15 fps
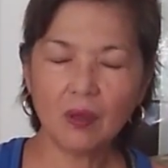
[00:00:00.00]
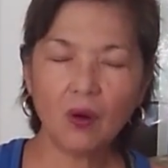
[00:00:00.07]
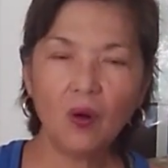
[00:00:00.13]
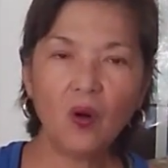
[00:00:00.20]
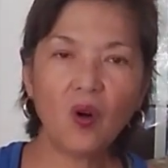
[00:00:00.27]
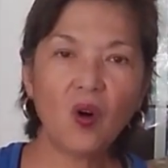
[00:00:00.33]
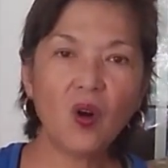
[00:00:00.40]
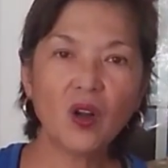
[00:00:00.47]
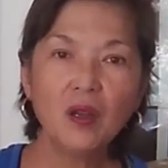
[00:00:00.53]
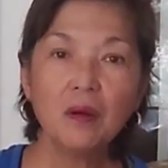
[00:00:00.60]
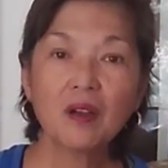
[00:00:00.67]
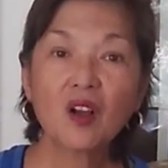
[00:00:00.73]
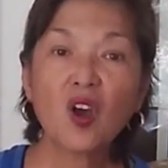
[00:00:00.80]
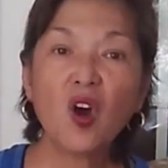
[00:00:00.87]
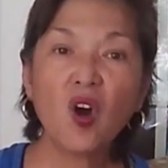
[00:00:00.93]
all
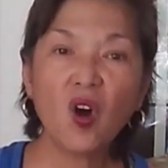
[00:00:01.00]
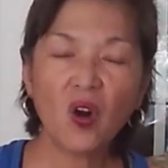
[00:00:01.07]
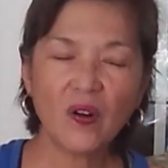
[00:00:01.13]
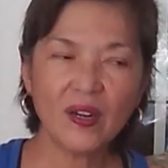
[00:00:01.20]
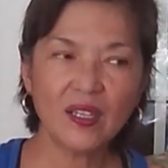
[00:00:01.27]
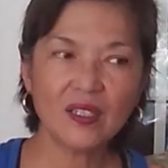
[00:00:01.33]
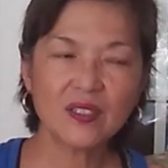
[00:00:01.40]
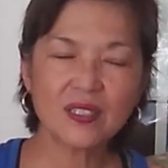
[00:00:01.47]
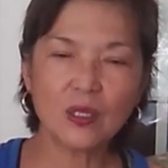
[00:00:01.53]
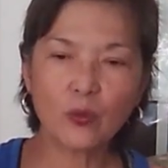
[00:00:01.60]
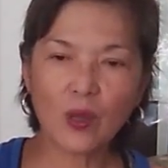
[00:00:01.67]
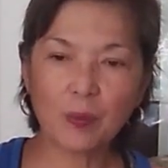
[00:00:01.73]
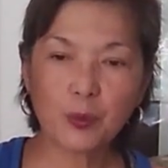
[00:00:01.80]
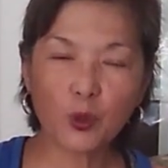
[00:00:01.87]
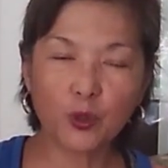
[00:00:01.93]
corals, and
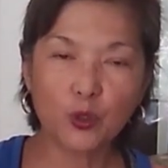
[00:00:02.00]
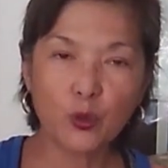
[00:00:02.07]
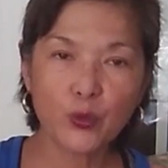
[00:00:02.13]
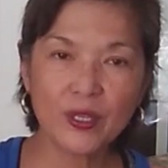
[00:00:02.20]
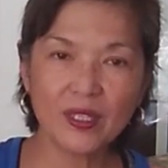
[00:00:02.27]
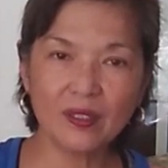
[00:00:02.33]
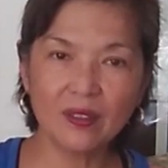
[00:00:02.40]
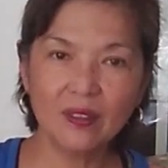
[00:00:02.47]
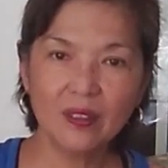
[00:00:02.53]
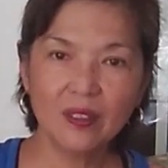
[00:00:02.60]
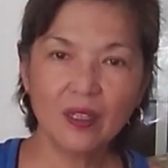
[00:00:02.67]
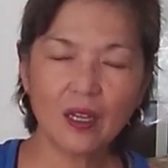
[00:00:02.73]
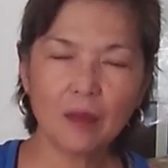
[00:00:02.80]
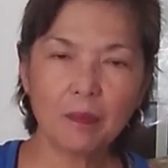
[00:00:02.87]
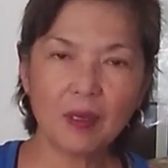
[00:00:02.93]
we have to drill
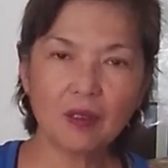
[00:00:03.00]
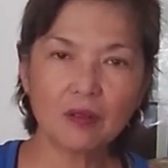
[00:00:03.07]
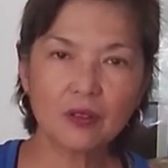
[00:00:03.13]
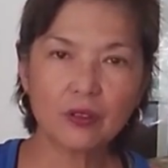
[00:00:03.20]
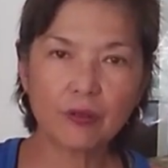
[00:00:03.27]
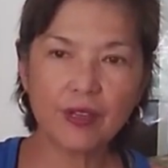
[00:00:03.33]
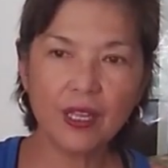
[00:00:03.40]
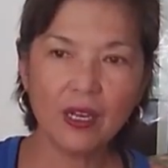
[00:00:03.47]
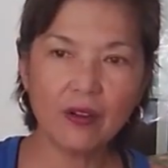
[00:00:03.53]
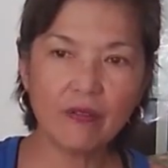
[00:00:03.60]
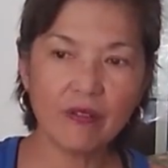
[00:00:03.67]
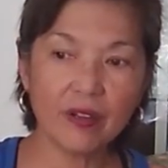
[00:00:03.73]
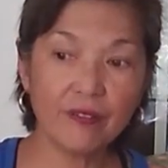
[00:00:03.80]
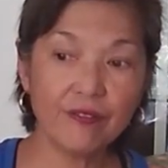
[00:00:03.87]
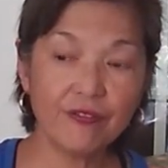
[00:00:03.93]
about
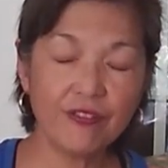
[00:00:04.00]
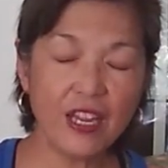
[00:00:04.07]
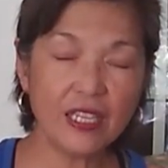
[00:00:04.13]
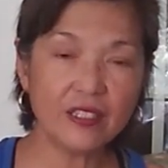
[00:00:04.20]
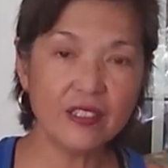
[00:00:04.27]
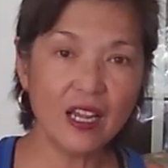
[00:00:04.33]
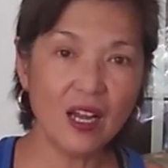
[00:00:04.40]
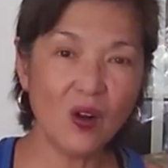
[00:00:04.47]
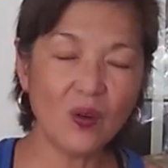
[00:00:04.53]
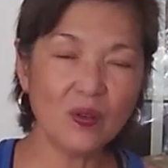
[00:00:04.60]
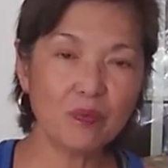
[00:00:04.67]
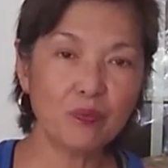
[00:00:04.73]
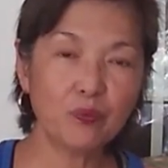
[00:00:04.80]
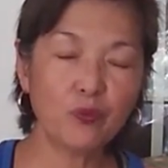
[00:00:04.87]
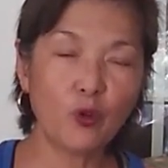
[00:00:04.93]
300 feet
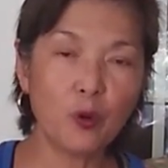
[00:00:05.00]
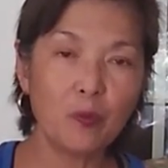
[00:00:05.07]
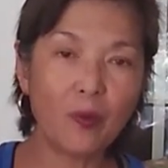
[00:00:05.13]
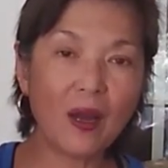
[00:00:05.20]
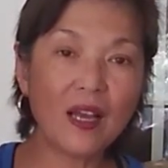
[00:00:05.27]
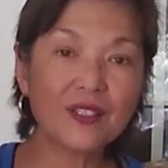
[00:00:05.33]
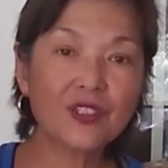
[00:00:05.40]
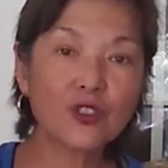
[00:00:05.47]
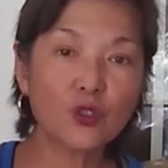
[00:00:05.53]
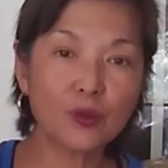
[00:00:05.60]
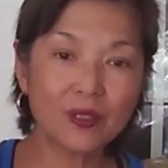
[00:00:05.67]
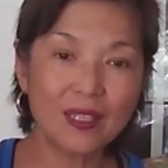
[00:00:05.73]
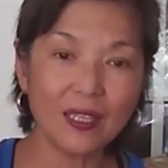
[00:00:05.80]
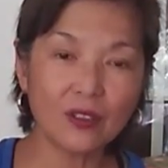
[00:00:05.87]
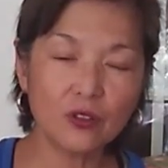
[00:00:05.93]
down for us to
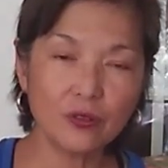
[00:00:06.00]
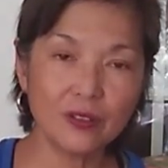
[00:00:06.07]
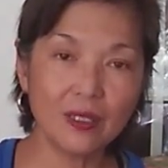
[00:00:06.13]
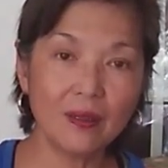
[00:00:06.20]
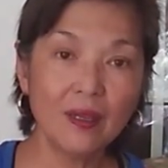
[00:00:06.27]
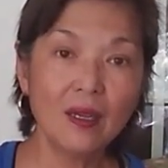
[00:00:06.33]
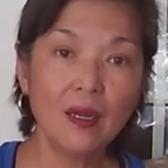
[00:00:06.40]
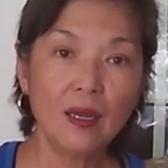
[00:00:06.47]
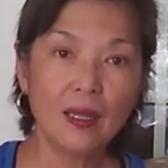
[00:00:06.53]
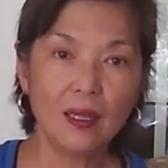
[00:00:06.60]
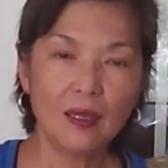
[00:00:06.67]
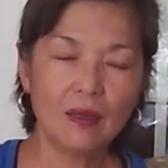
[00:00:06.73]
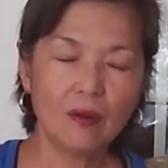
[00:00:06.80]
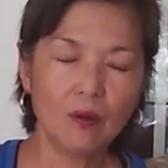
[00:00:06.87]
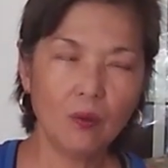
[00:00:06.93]
get to the
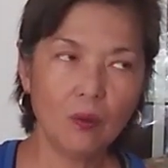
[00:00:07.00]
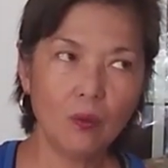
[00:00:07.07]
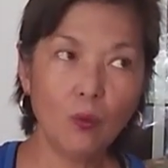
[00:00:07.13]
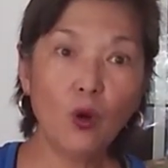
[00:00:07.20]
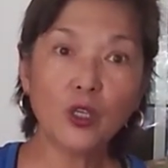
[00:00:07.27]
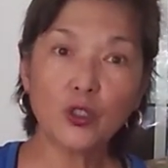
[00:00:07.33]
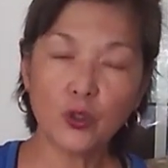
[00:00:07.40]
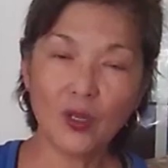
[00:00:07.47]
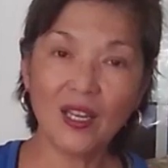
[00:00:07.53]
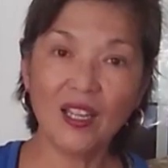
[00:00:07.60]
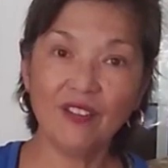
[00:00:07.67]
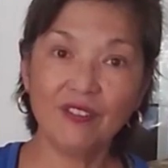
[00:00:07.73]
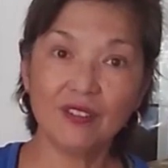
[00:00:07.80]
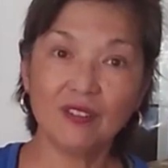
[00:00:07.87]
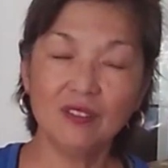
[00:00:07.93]
water
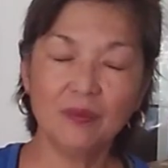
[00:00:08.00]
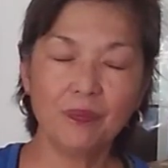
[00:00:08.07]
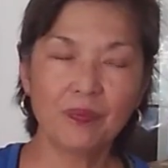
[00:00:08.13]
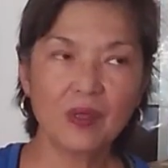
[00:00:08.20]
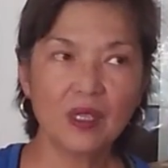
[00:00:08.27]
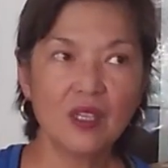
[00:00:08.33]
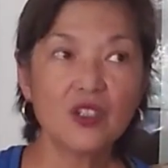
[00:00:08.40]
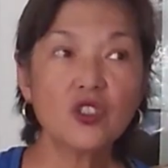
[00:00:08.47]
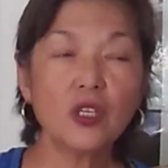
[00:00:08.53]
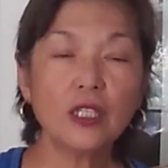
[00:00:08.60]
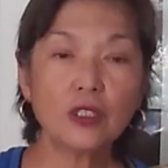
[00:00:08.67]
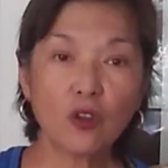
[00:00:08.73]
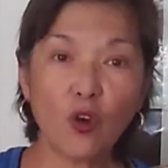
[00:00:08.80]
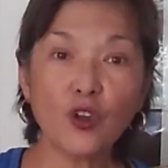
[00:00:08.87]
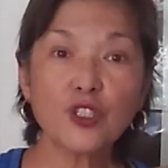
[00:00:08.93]
level. So
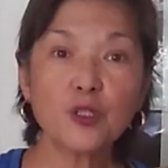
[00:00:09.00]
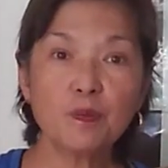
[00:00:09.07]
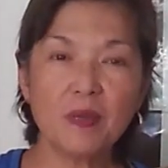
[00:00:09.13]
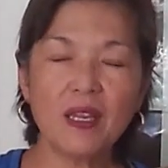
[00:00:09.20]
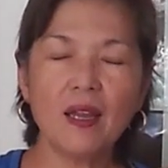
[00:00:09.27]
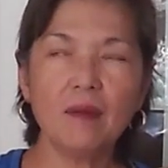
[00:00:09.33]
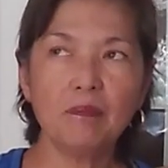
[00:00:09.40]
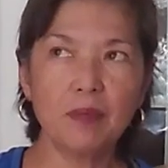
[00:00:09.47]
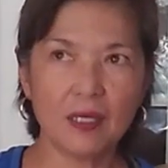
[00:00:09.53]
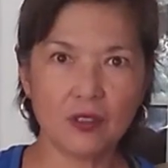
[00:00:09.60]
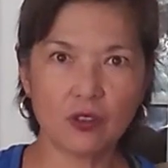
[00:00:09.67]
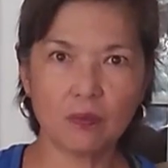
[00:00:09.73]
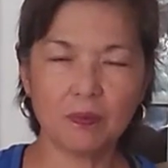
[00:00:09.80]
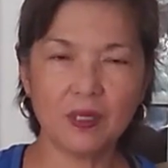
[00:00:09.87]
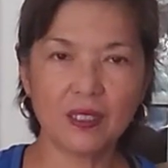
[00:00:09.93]
it cost me a
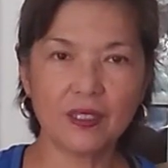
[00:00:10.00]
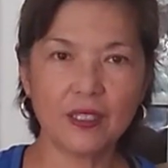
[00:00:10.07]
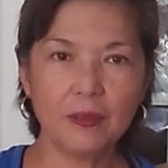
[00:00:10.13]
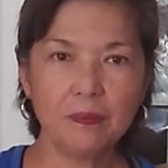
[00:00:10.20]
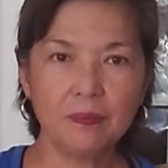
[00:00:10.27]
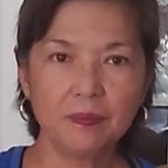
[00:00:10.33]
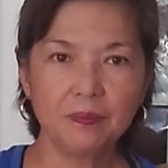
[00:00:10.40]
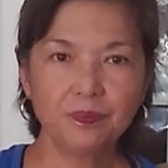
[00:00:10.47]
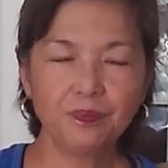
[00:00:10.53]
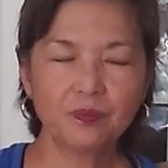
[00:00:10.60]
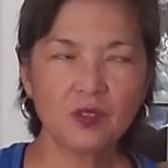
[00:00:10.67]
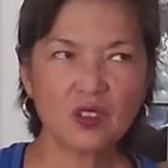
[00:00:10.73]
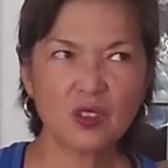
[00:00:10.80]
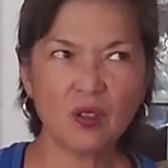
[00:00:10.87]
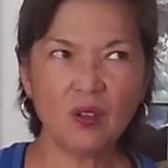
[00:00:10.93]
bunch of money.
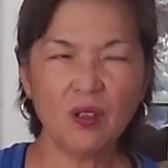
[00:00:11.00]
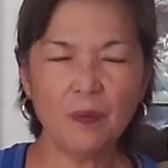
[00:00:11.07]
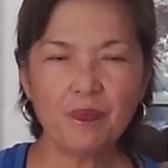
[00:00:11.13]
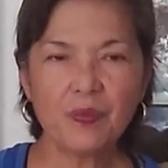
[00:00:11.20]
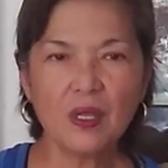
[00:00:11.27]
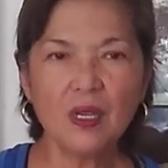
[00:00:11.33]
So